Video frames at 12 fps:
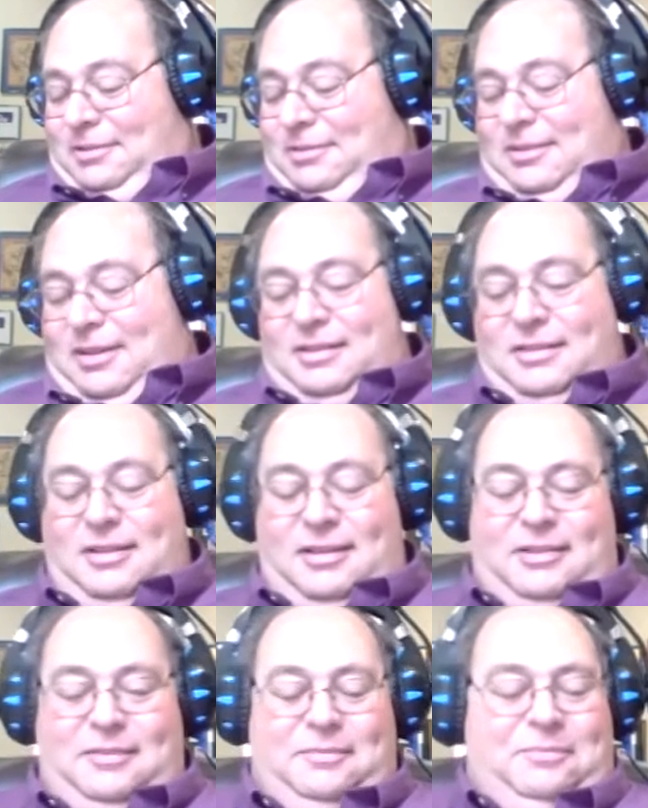
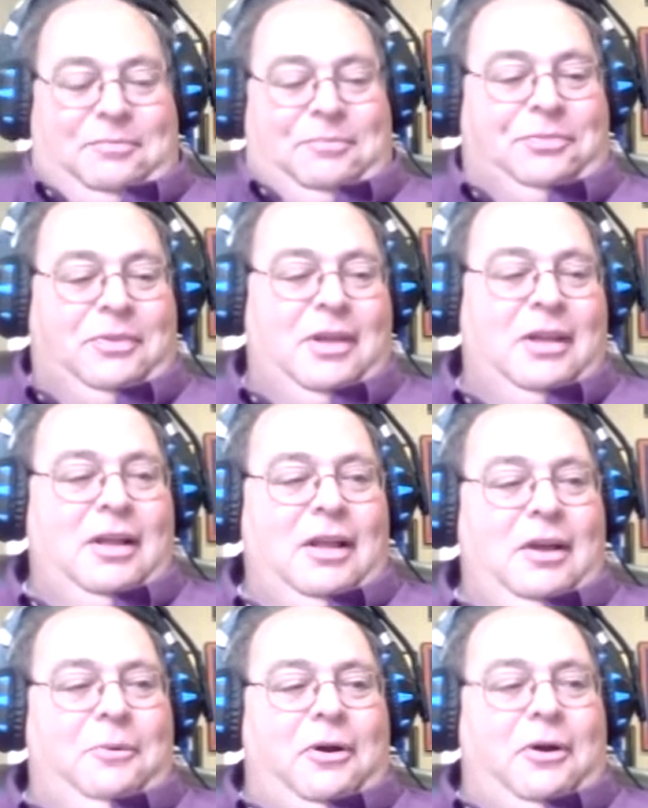because they have it set
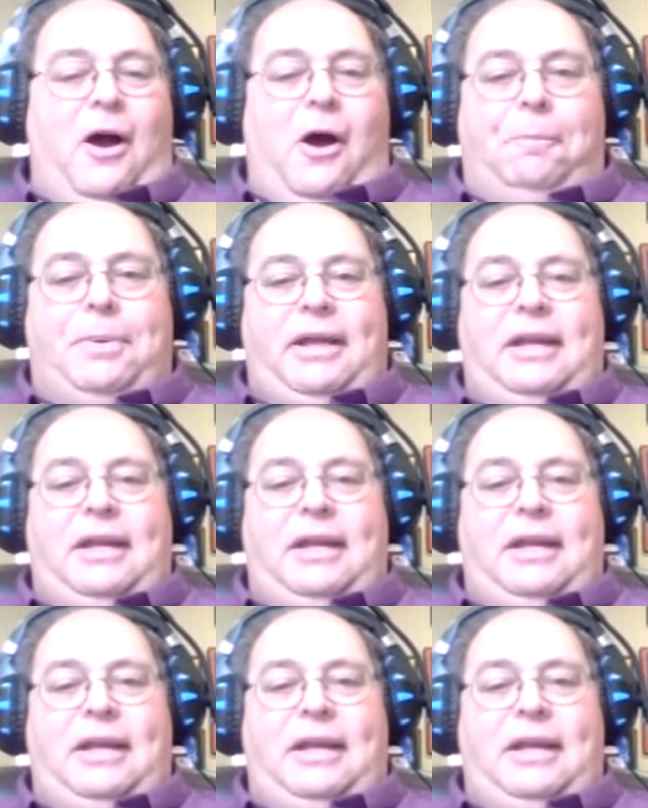up that